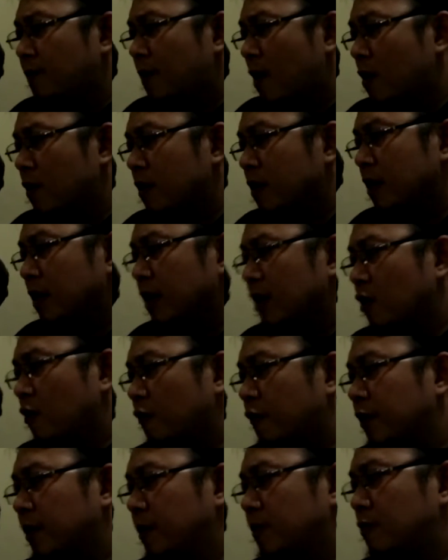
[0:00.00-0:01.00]
power net
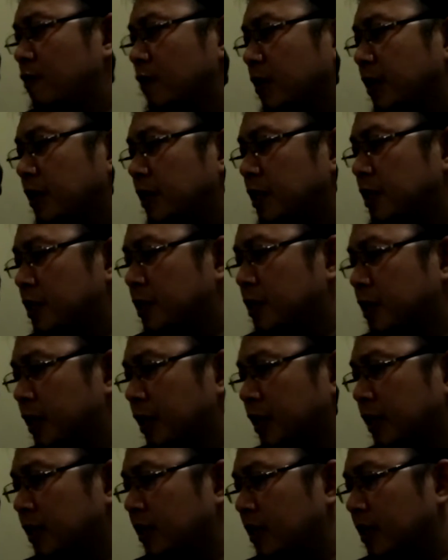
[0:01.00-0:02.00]
of the Bungin
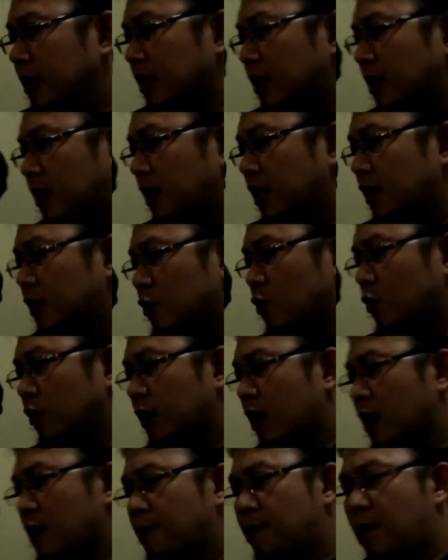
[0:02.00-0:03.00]
district
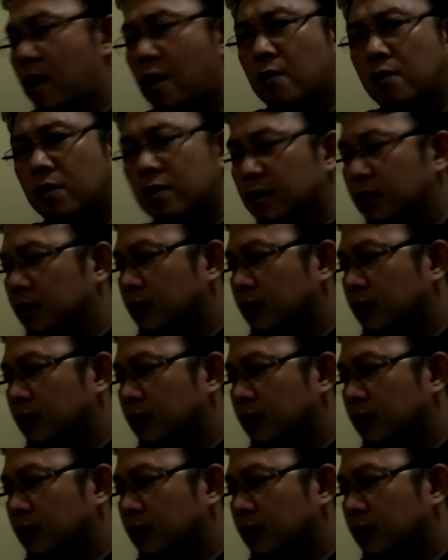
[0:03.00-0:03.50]
total power